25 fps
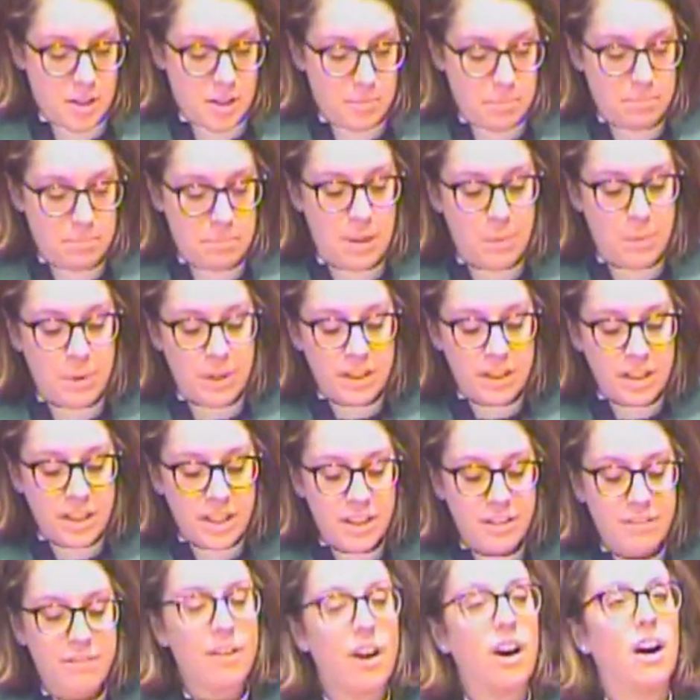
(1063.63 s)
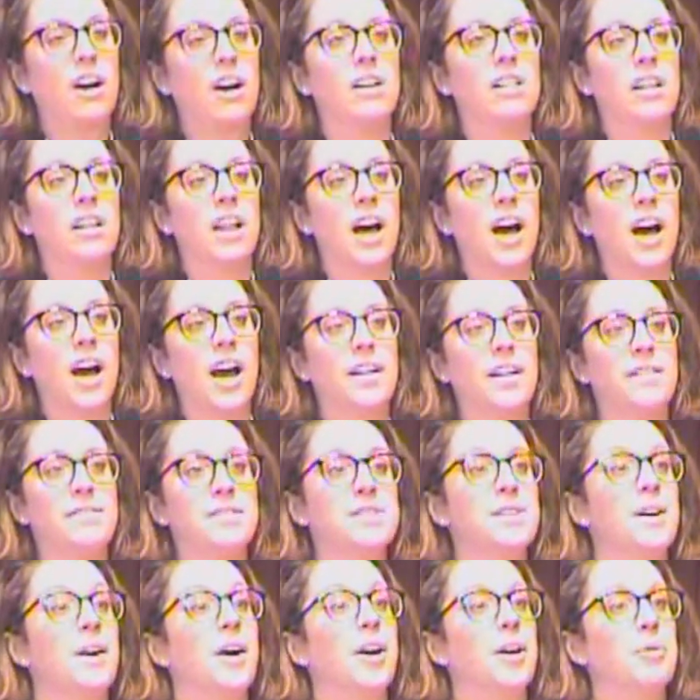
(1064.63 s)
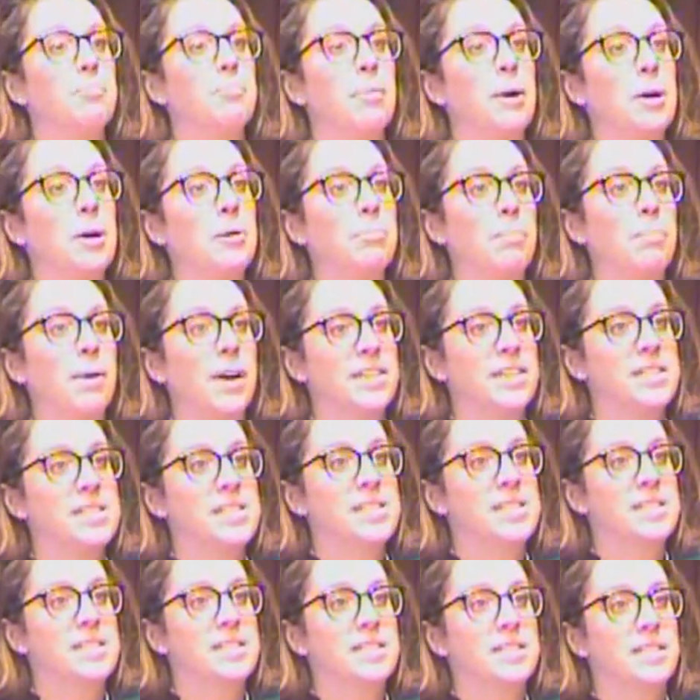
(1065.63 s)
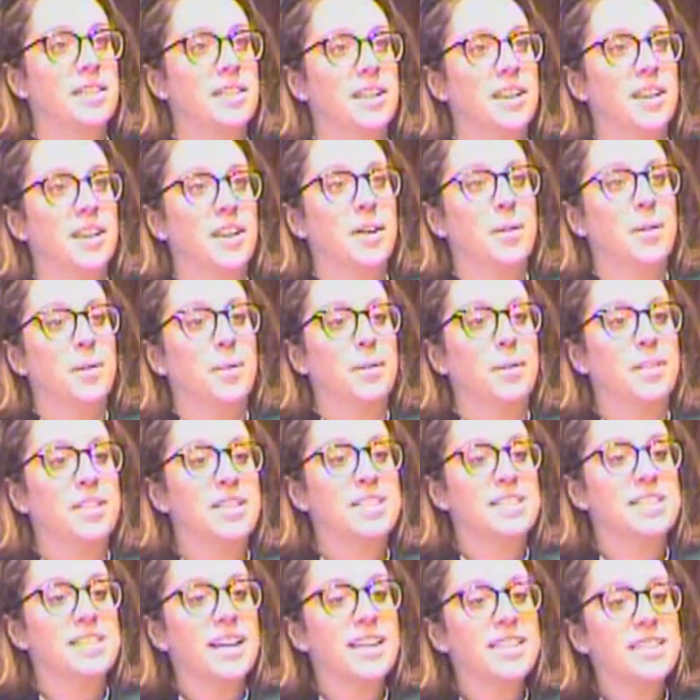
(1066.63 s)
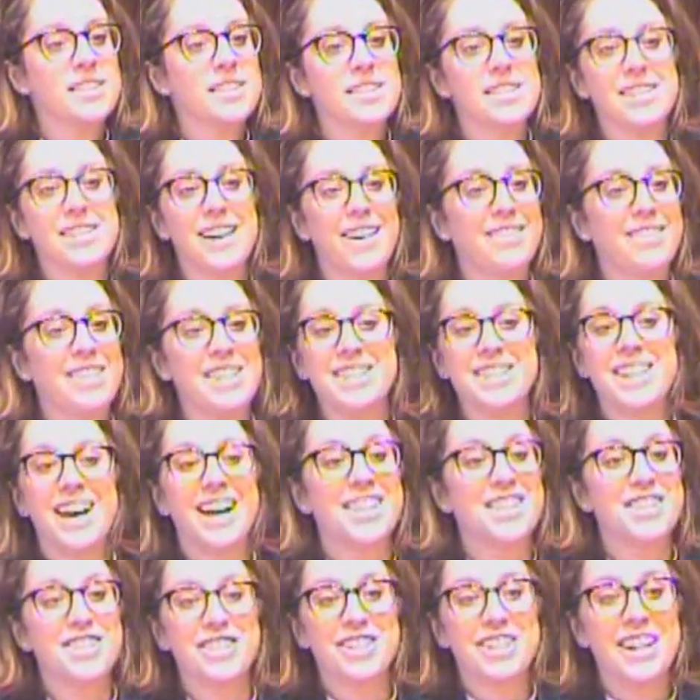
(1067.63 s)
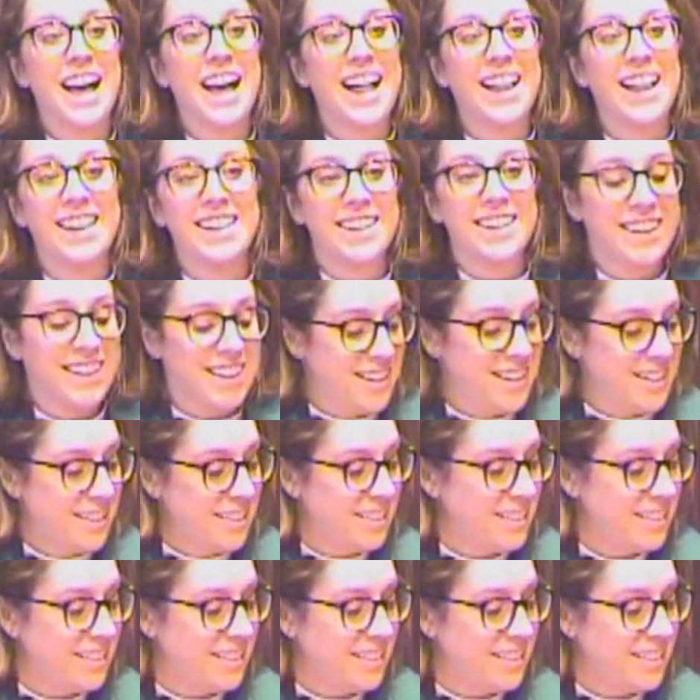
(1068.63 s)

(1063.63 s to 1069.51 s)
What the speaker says: May we live our lives on purpose, with a sense of intentionality.